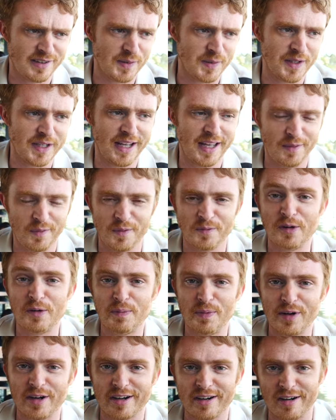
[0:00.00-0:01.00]
so we can get one more
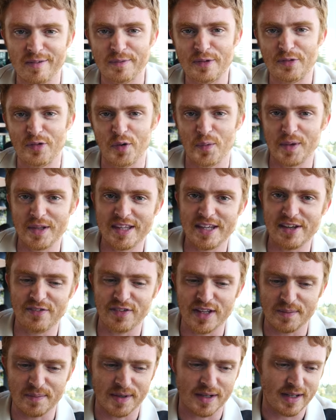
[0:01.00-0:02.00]
burger and before we leave
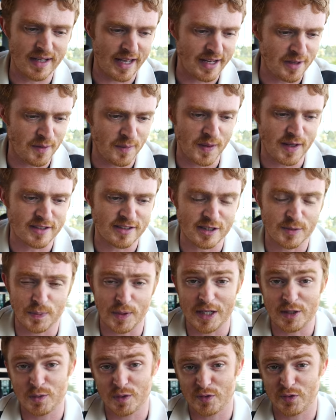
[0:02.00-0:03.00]
Lima. Anyways, this
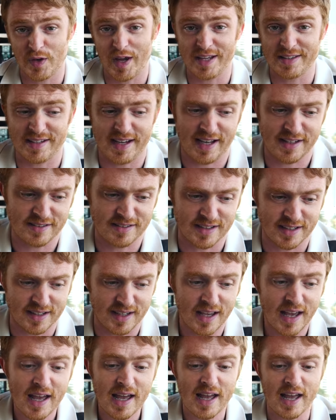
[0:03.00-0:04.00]
place was fantastic,
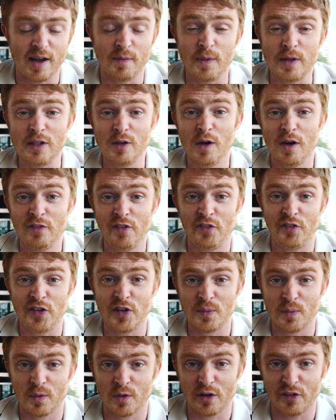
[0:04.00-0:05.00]
and we do have a
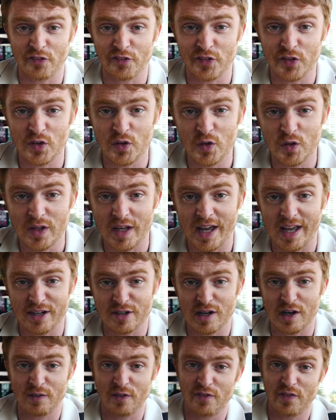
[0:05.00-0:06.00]
few more food and
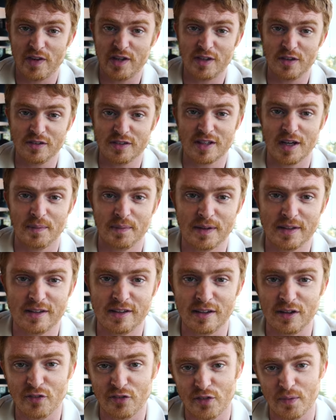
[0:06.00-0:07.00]
travel videos coming
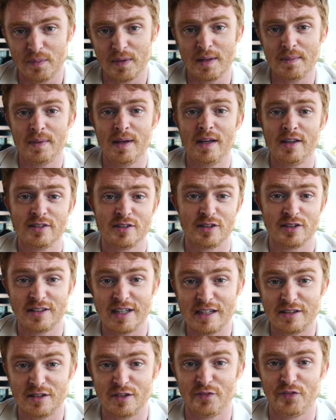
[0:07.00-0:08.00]
to you from Lima, so
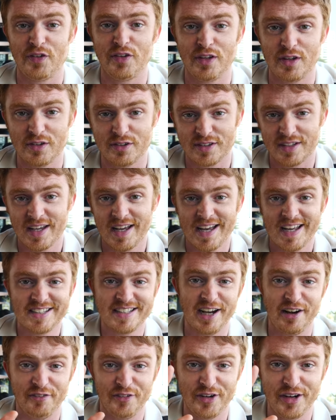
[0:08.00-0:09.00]
stay tuned for those. Ciao,
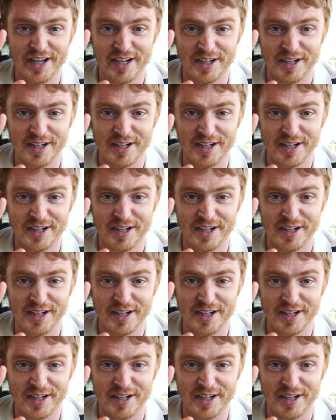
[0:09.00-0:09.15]
Ciao. for